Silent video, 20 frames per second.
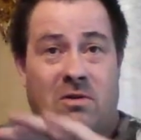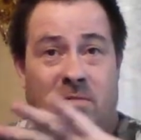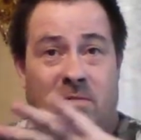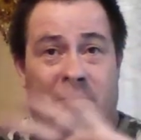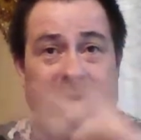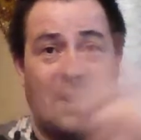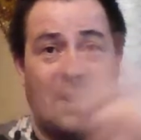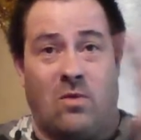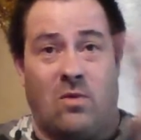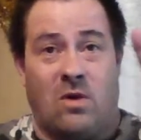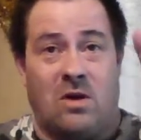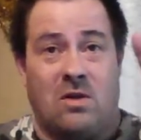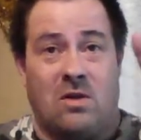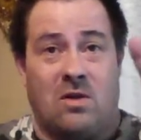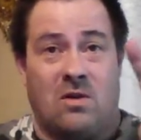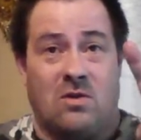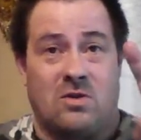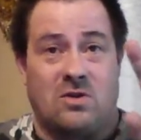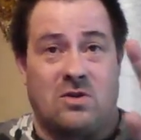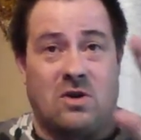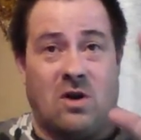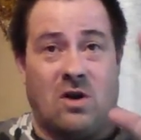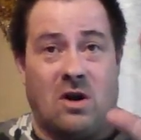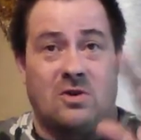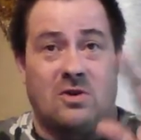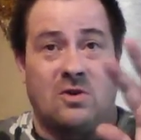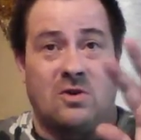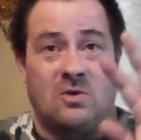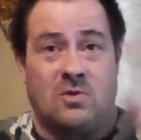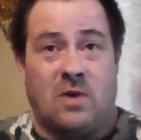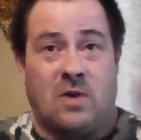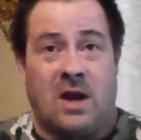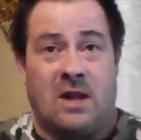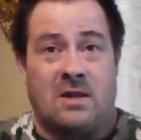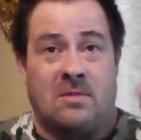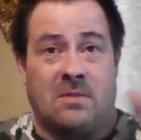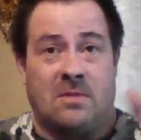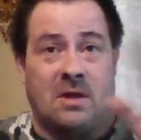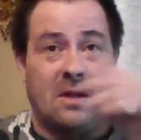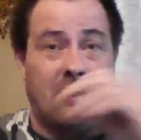it would play one of those cartoons
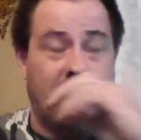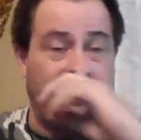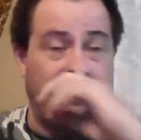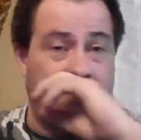randomly.